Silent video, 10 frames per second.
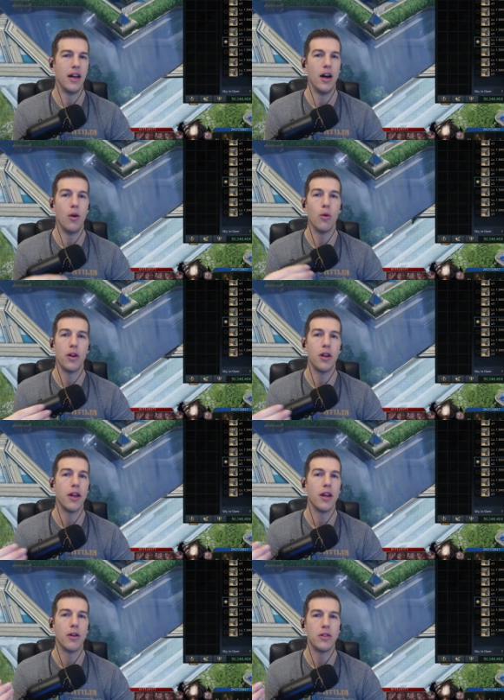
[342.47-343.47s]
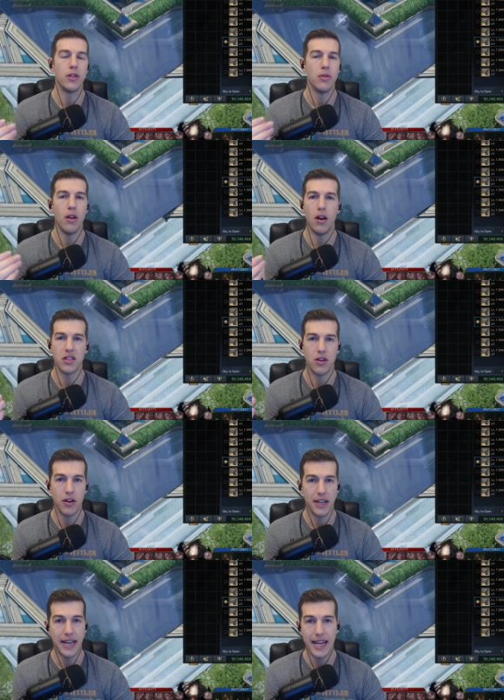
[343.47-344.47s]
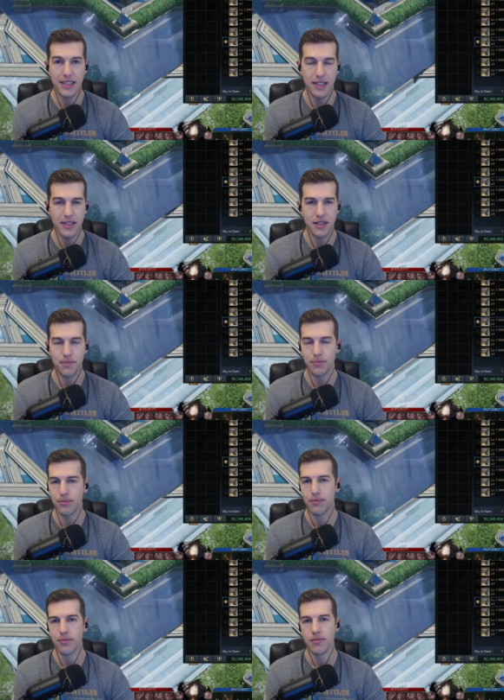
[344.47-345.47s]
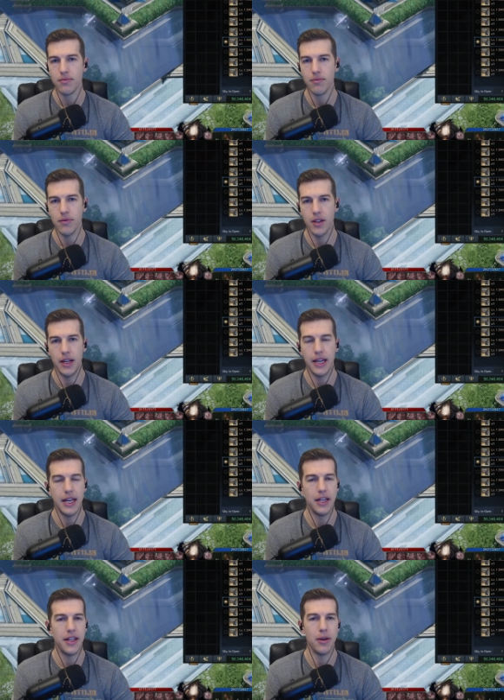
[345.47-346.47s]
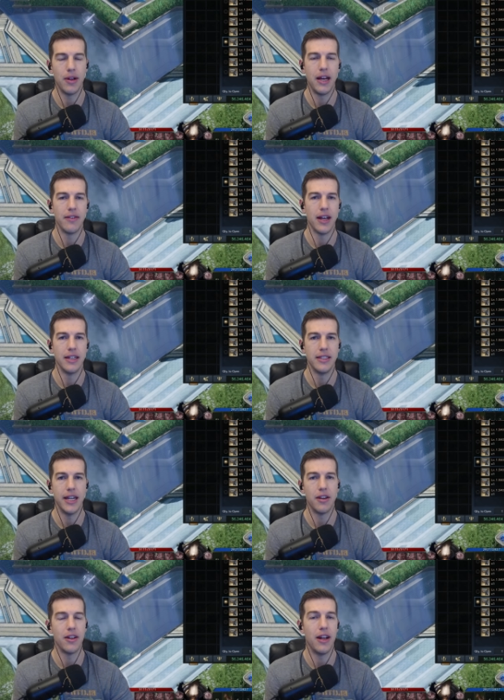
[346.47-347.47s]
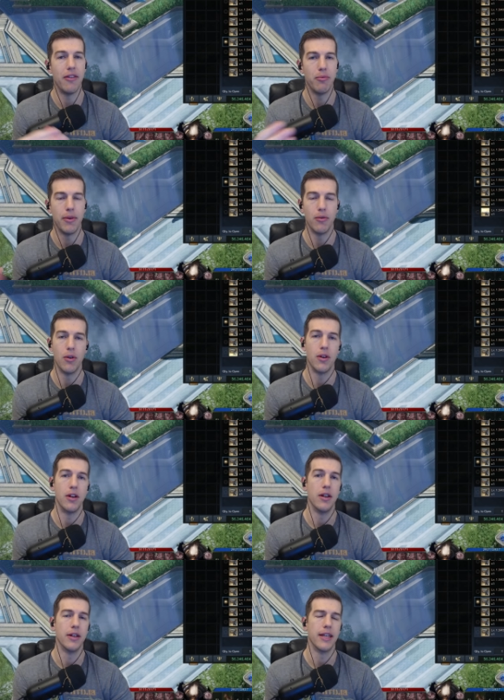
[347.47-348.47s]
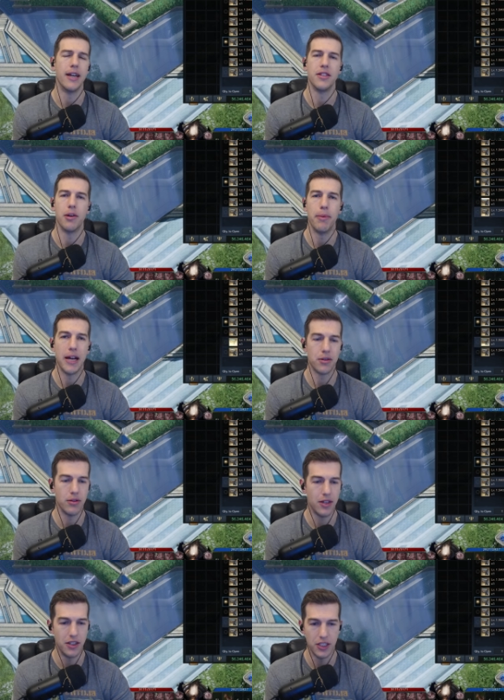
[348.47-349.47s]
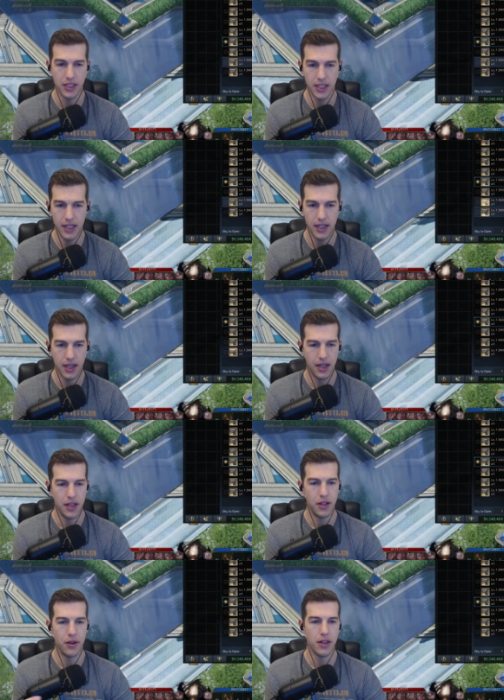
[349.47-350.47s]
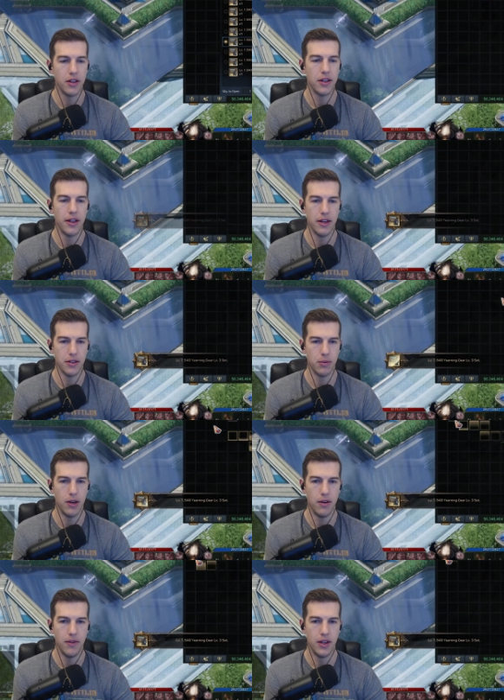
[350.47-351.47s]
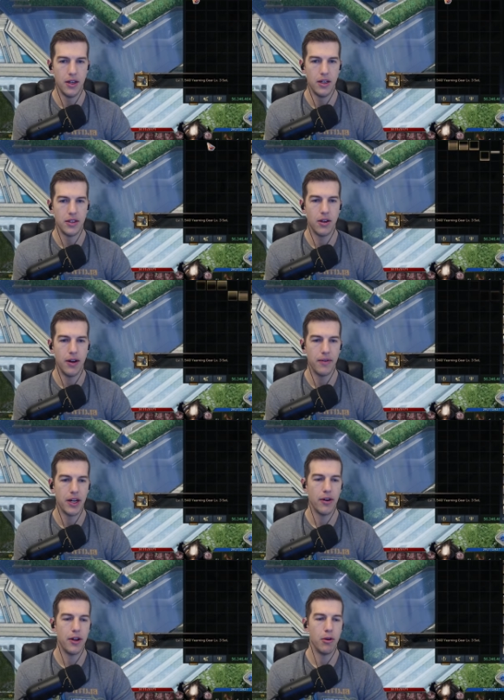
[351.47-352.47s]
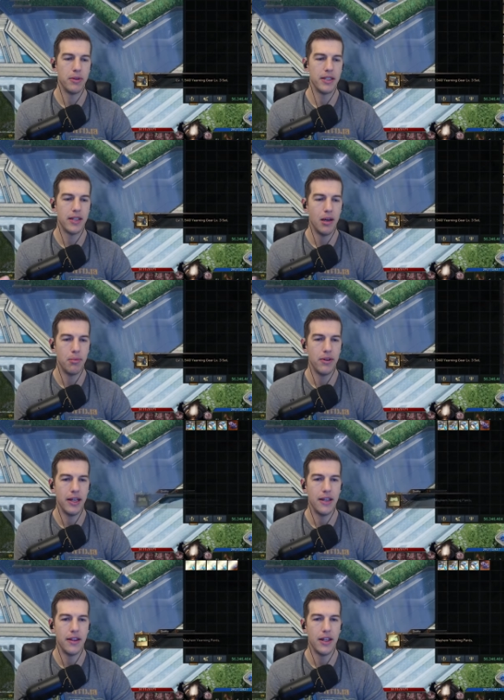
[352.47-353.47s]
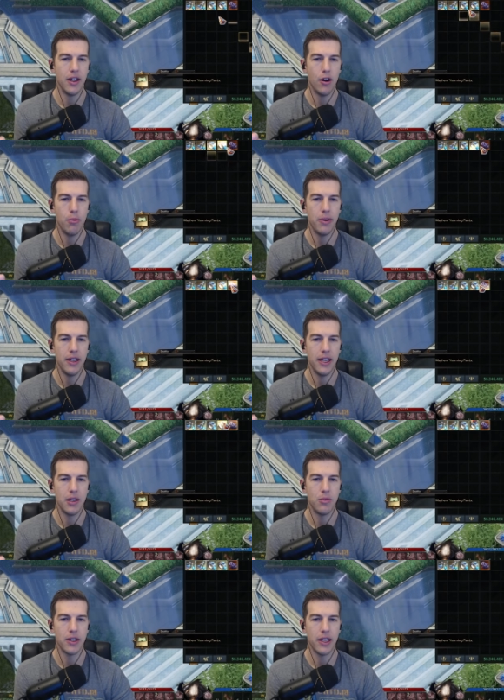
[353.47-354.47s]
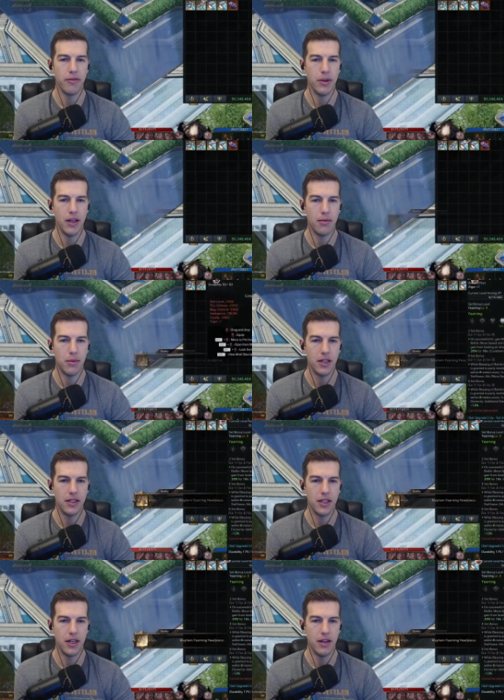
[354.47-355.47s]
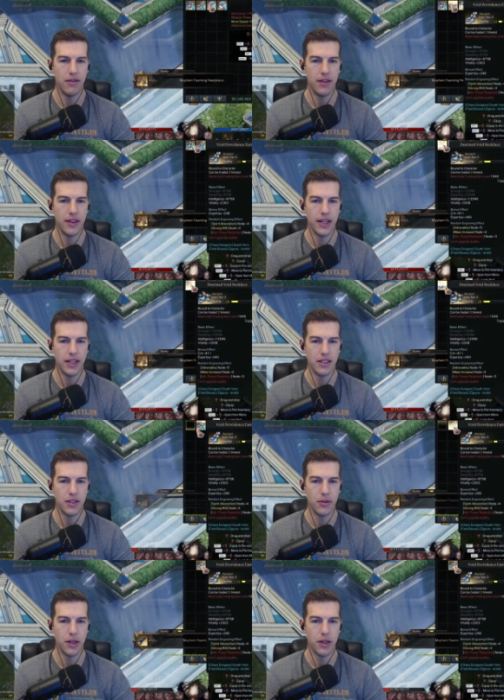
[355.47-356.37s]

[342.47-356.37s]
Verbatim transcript: uh, or you can go to Lost Ark Nexus and they will have guides there. They'll have uh, guides on maxroll.gg. You can look there as well. So I'm gonna go ahead and open this up and then open and it will give me a bunch of things to